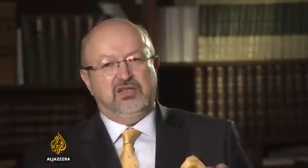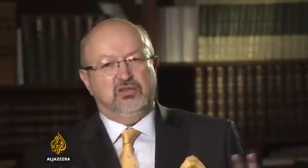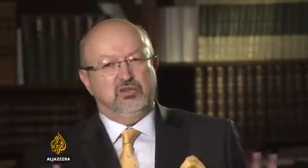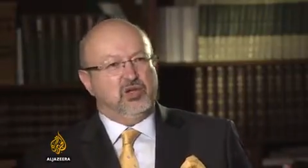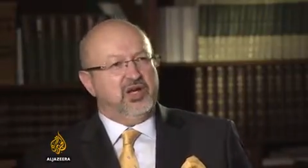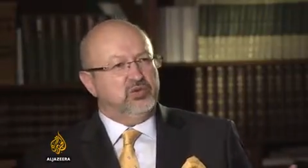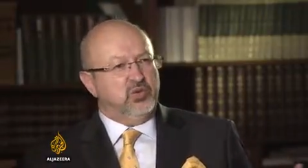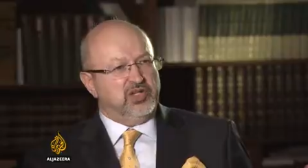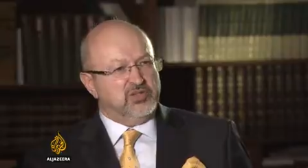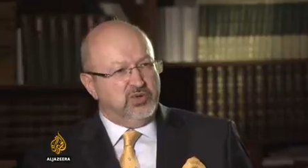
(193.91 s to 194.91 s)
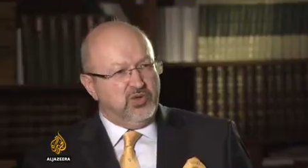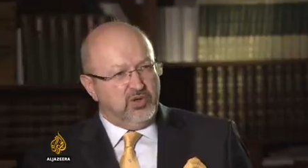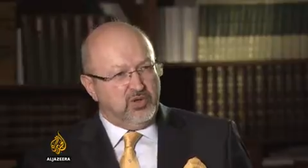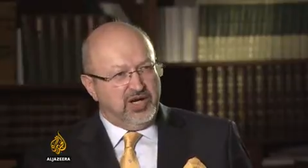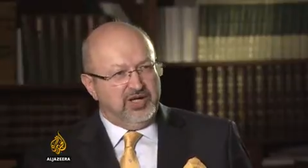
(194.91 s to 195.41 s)
to try to
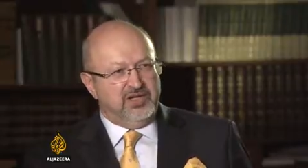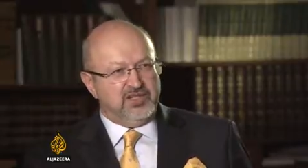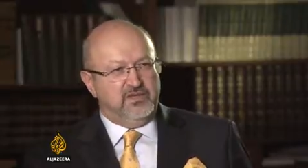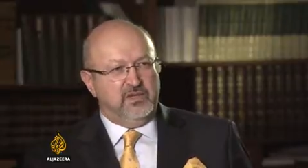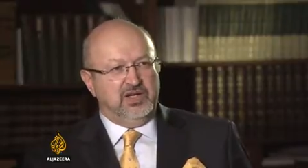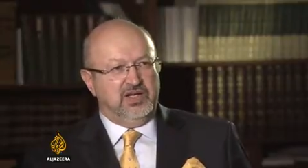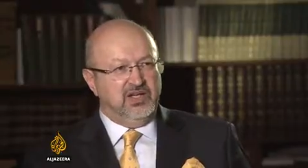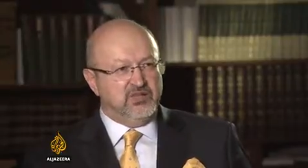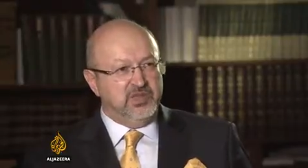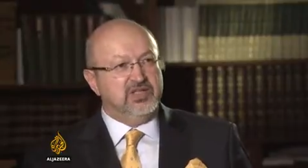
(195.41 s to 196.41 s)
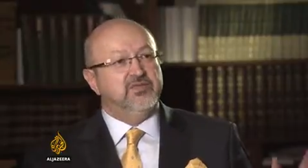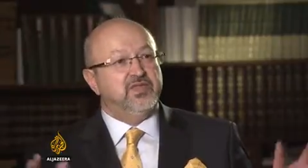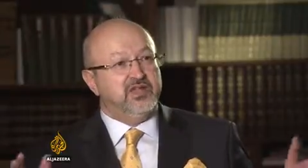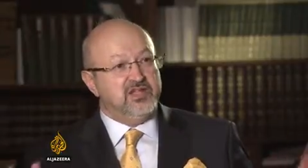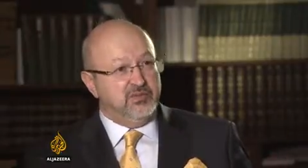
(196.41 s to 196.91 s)
explore areas for engagement if
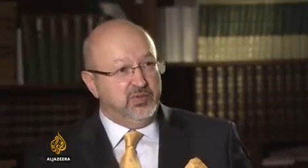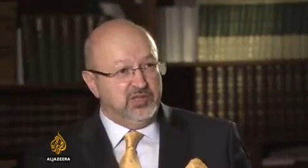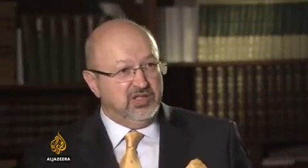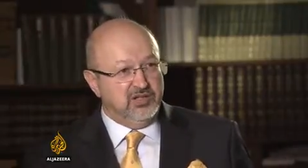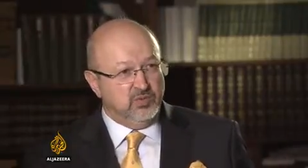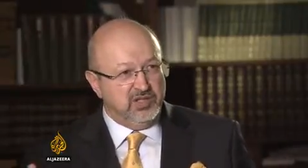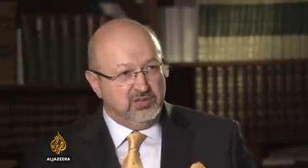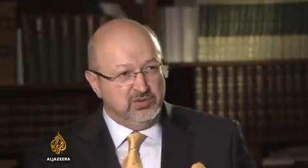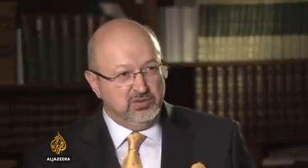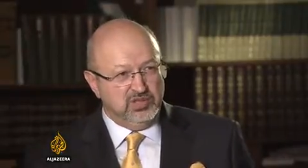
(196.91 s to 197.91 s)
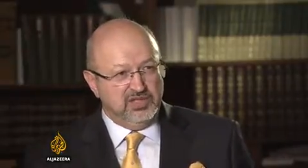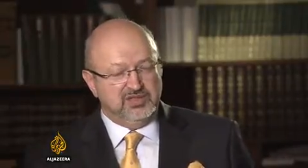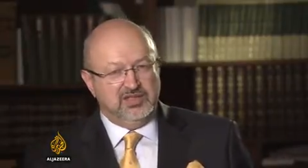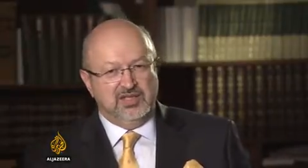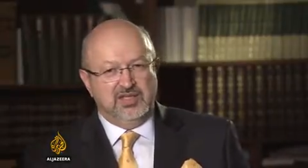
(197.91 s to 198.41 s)
there is the political will to do that.